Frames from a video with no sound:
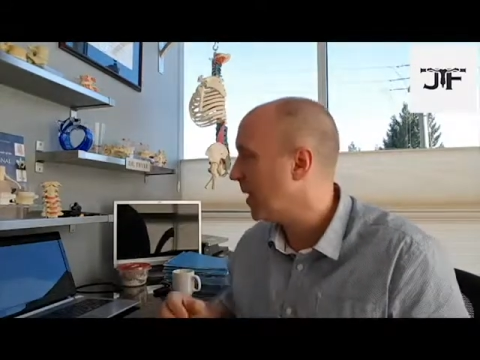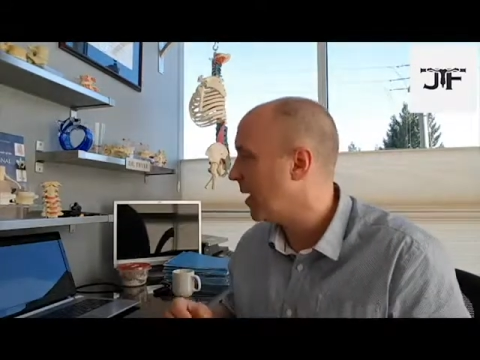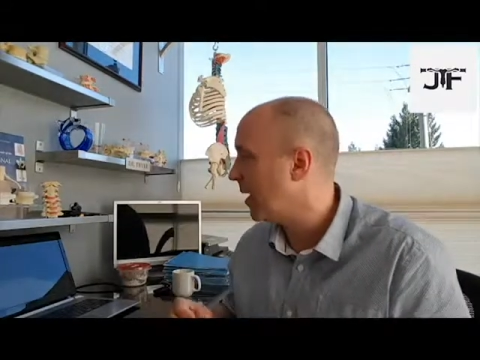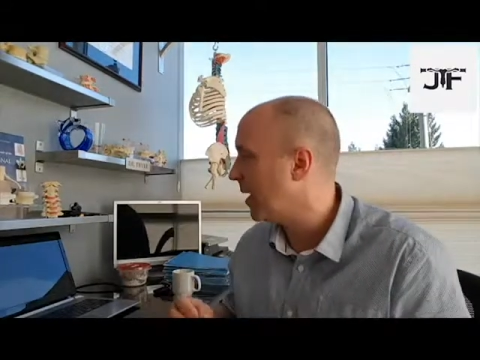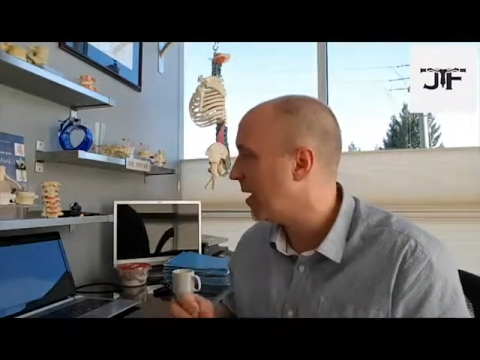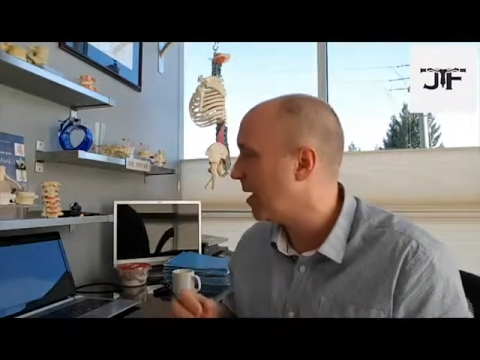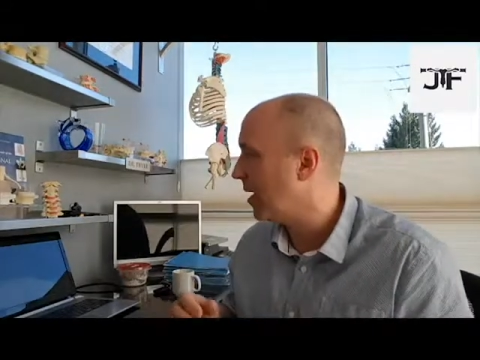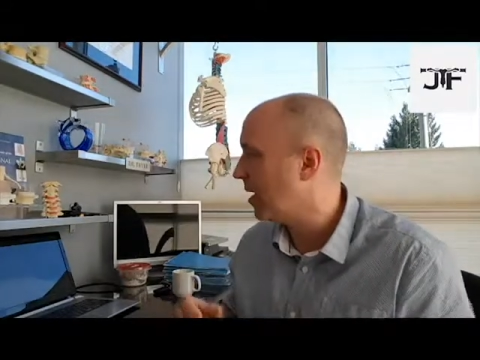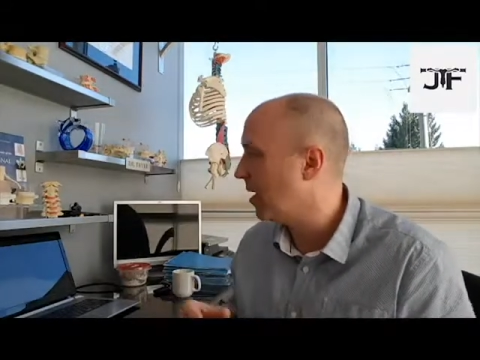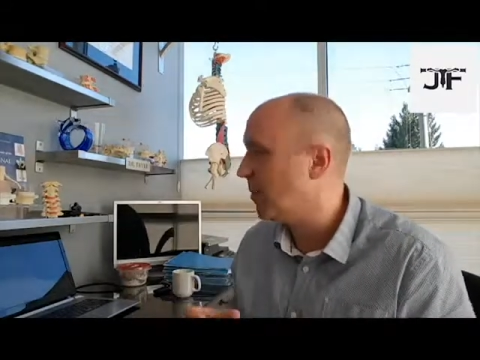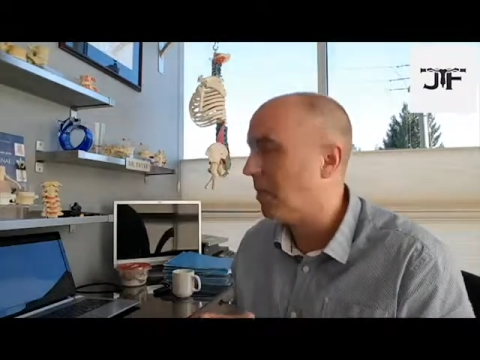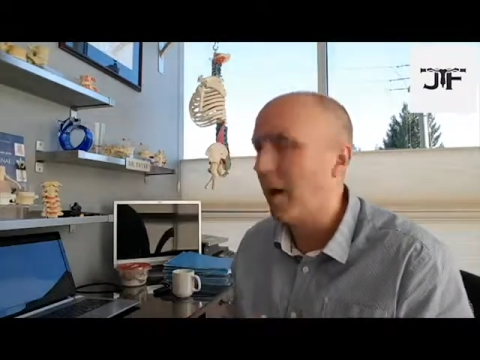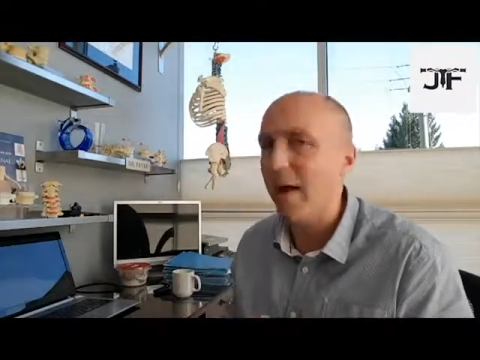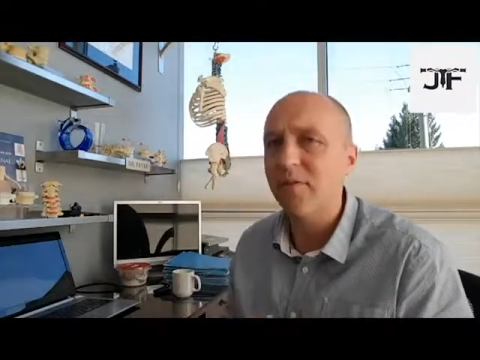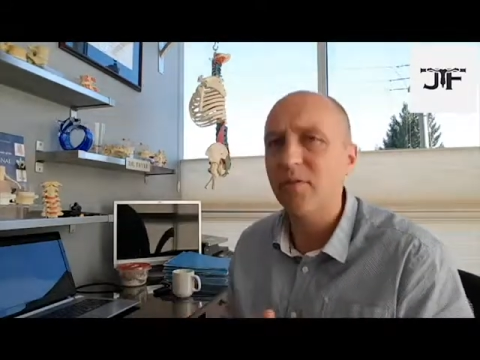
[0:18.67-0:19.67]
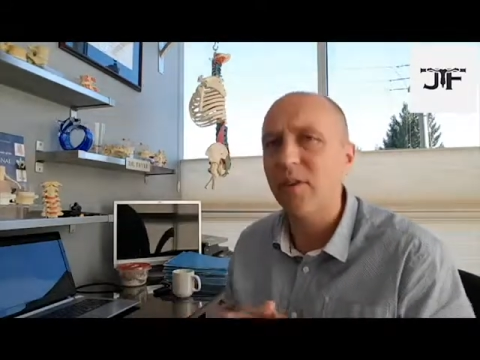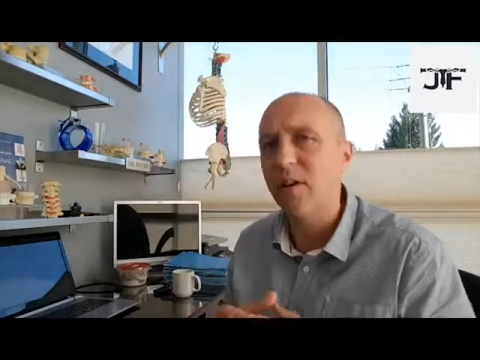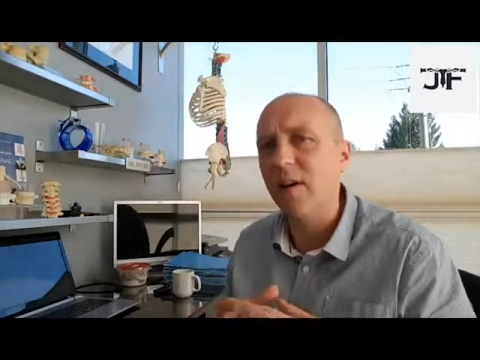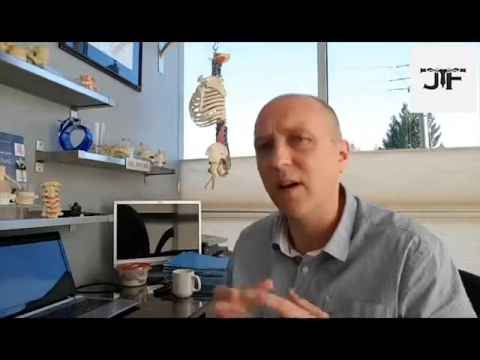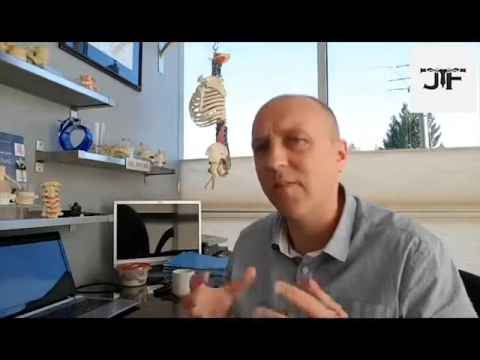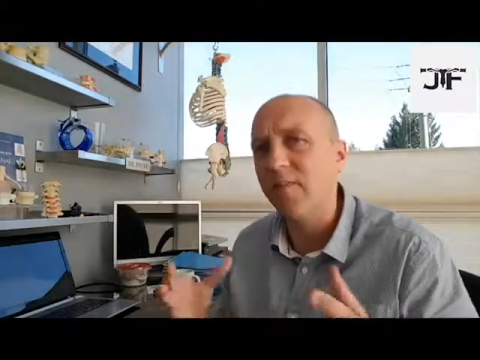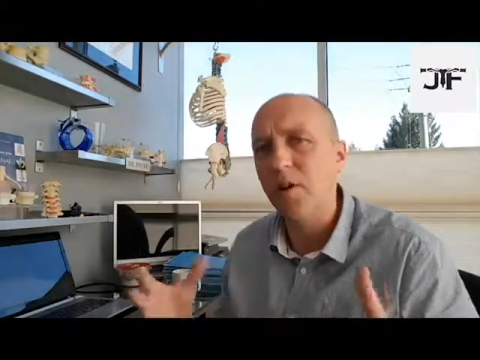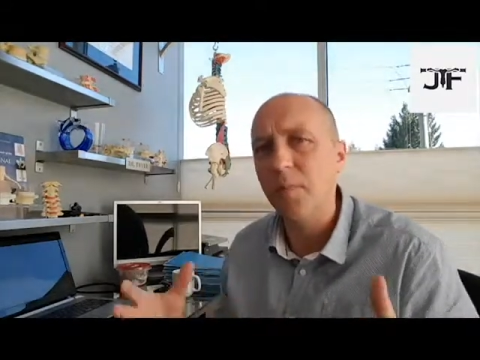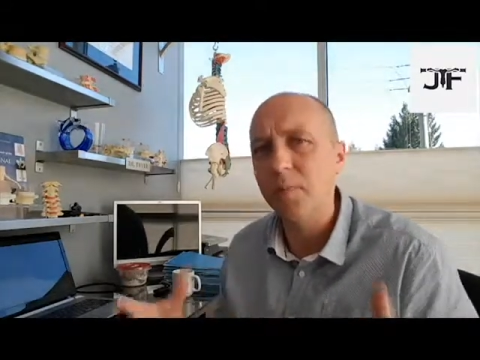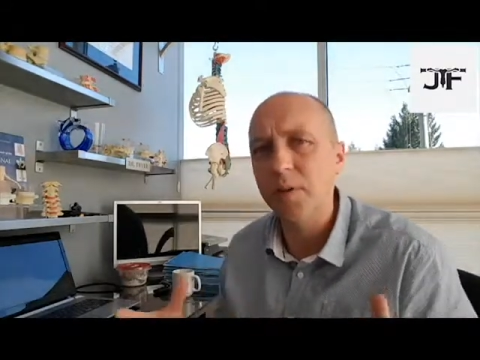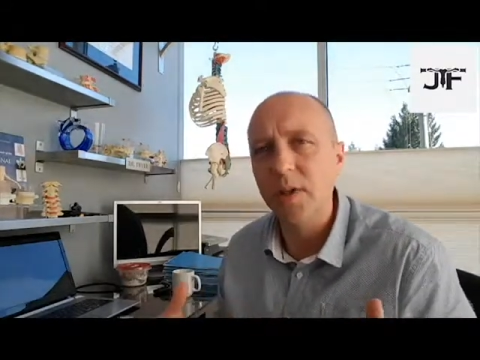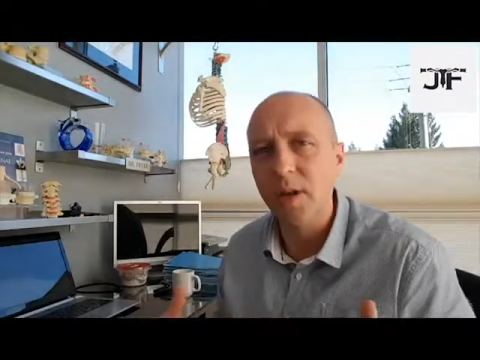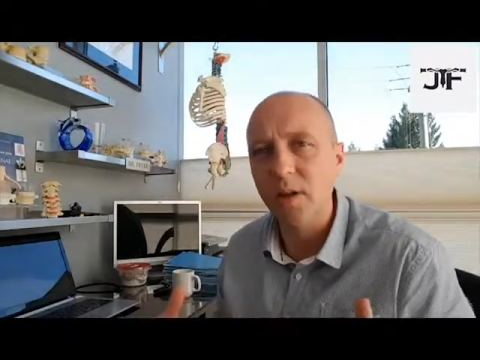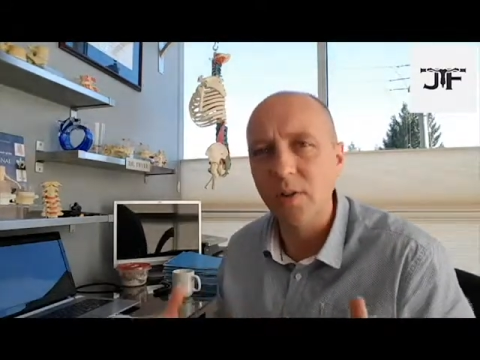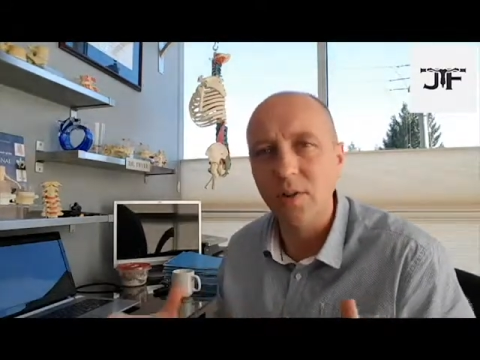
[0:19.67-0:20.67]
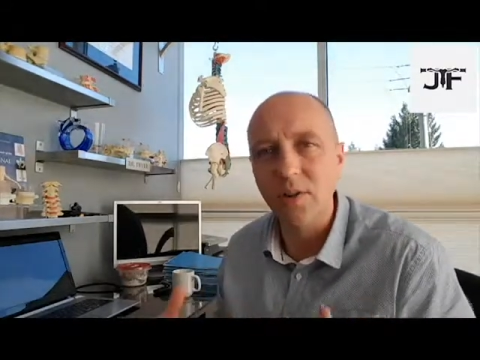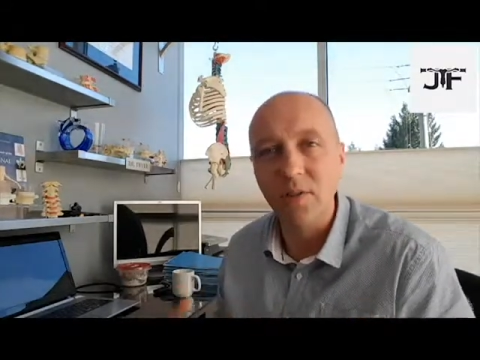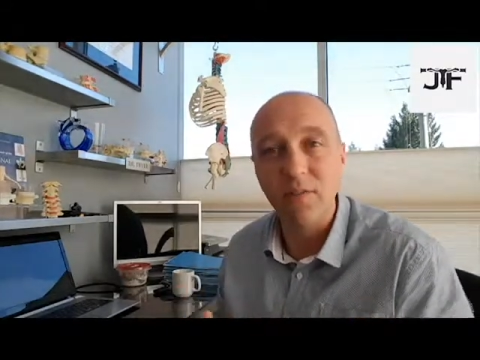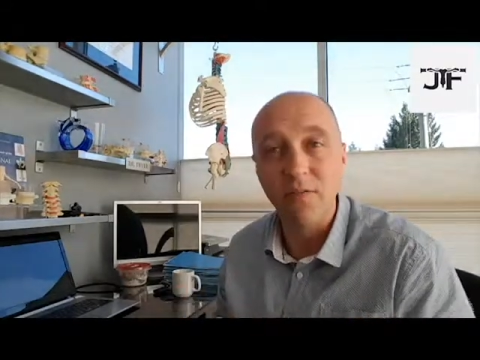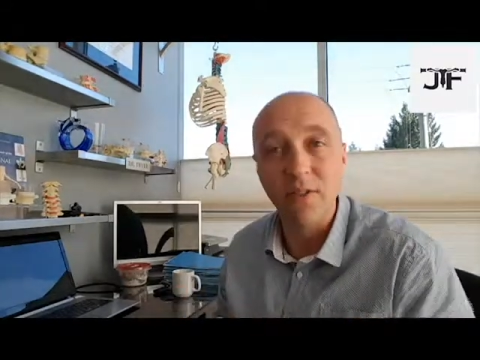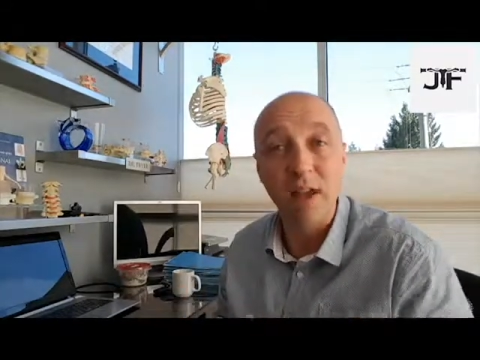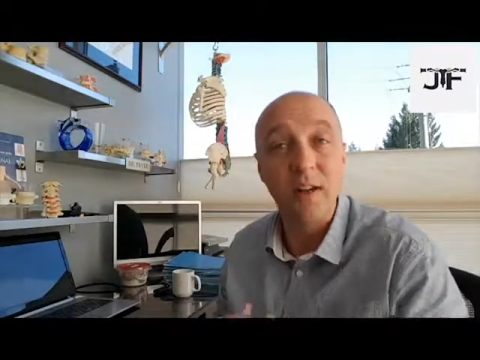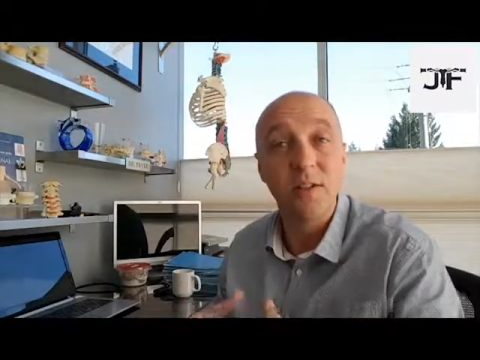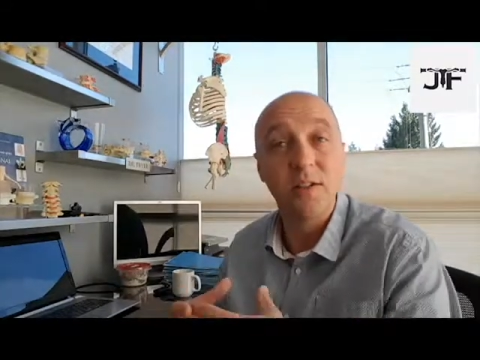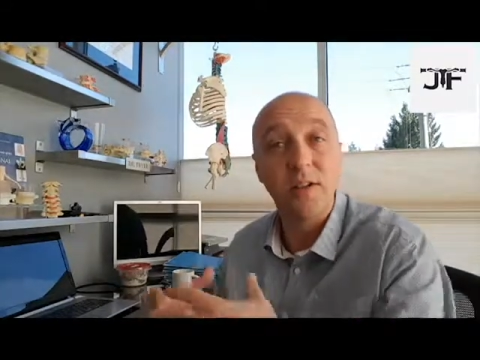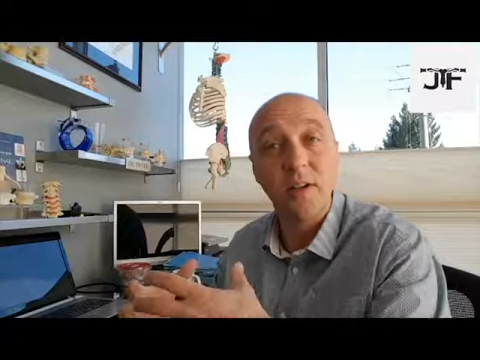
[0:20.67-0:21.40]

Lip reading: after a particular event,